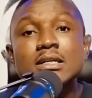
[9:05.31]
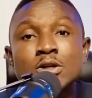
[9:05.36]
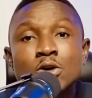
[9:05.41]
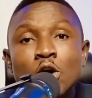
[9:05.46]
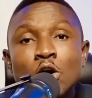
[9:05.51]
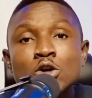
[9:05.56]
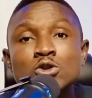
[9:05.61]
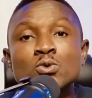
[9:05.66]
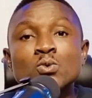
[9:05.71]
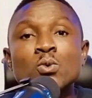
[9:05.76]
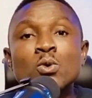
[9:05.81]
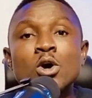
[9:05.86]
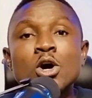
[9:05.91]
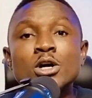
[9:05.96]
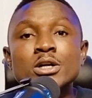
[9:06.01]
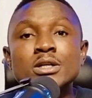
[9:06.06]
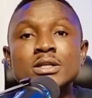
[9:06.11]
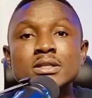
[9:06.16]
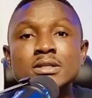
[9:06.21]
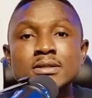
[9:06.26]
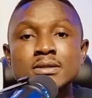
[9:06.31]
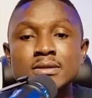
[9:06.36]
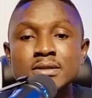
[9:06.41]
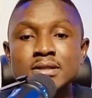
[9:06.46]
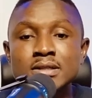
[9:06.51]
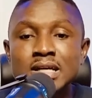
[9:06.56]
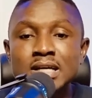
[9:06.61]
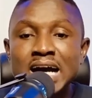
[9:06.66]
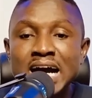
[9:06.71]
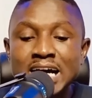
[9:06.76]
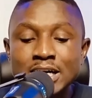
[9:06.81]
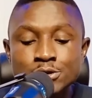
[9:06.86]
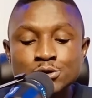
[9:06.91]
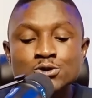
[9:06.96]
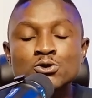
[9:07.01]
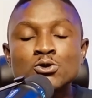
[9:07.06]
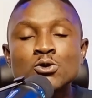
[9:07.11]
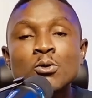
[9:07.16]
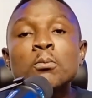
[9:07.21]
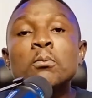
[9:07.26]
God's word has
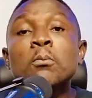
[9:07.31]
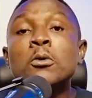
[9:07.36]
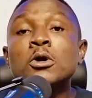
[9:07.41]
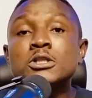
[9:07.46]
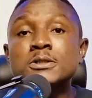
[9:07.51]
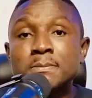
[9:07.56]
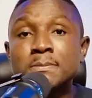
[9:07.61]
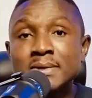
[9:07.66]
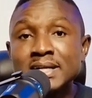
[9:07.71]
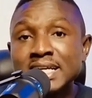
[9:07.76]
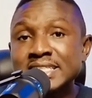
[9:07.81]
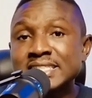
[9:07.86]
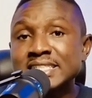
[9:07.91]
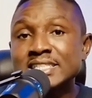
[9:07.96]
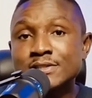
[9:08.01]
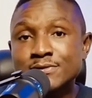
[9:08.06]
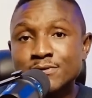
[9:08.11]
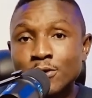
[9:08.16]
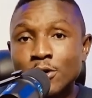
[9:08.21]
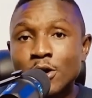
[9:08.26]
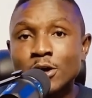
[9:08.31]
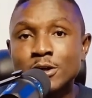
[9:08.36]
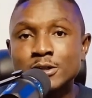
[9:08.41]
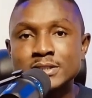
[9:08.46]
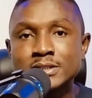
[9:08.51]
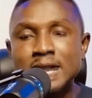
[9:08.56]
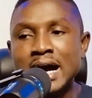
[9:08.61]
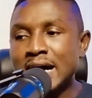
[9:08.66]
so much blessings for us.